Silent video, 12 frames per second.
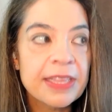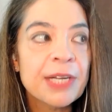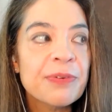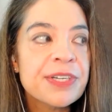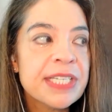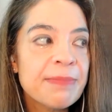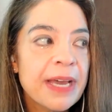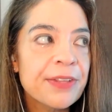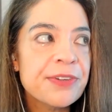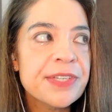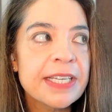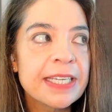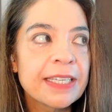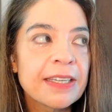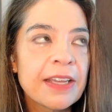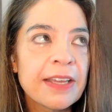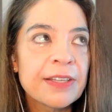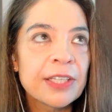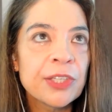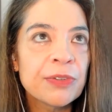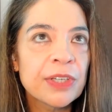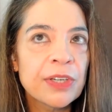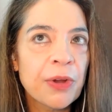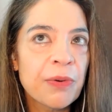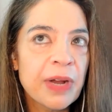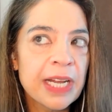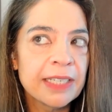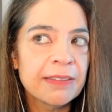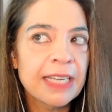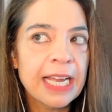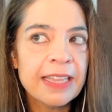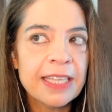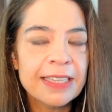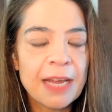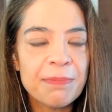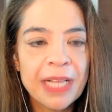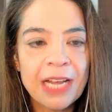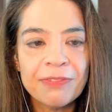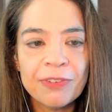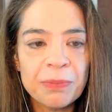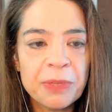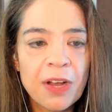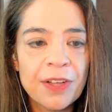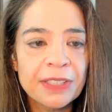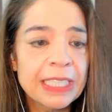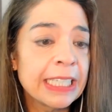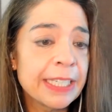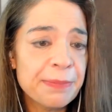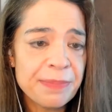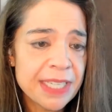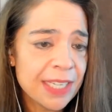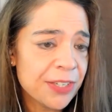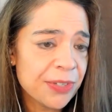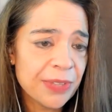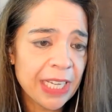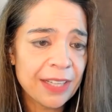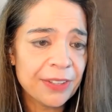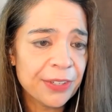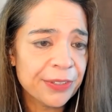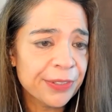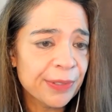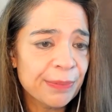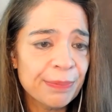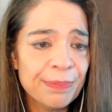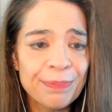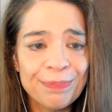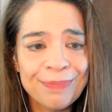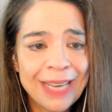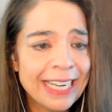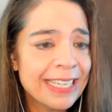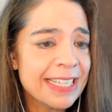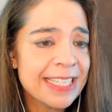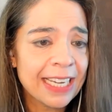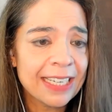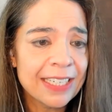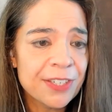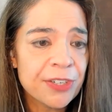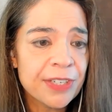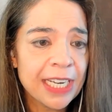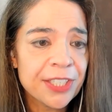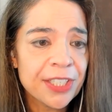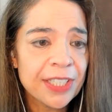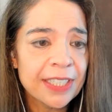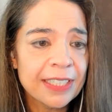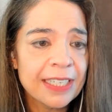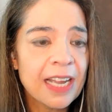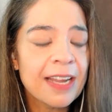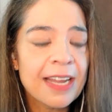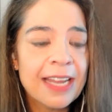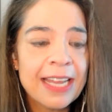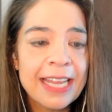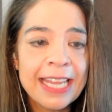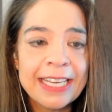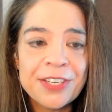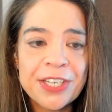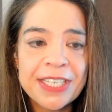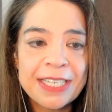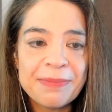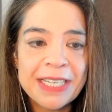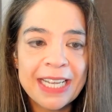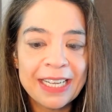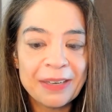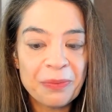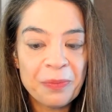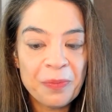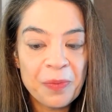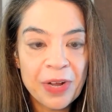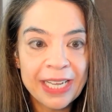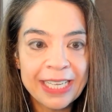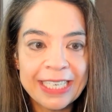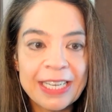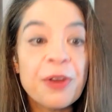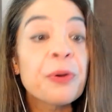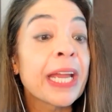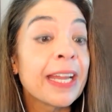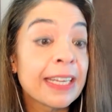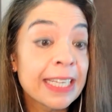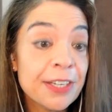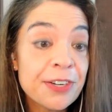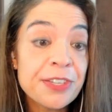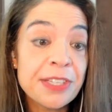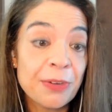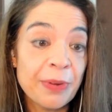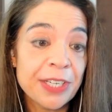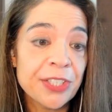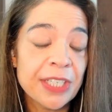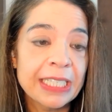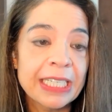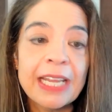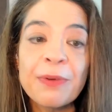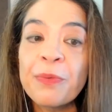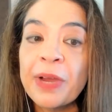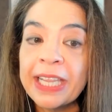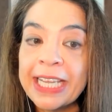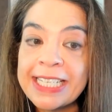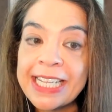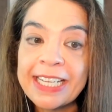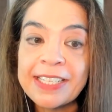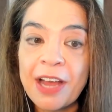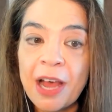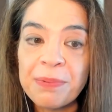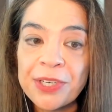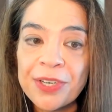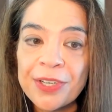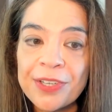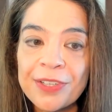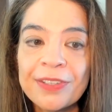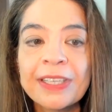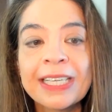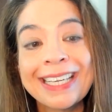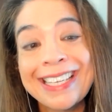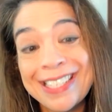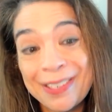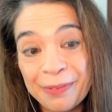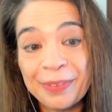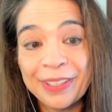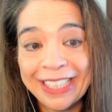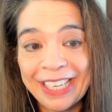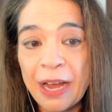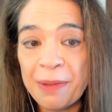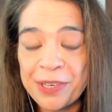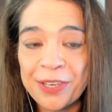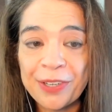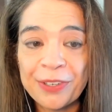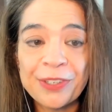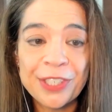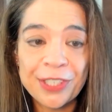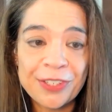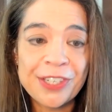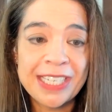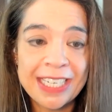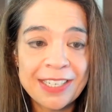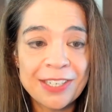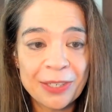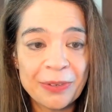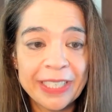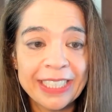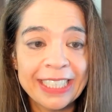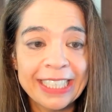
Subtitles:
There were some others that you could go on, I think that platform called Glimpse, and do like a little 90-second introduction. And it just seems like okay, here's a question. When they say it's optional, is it really optional, or do you just need to do it?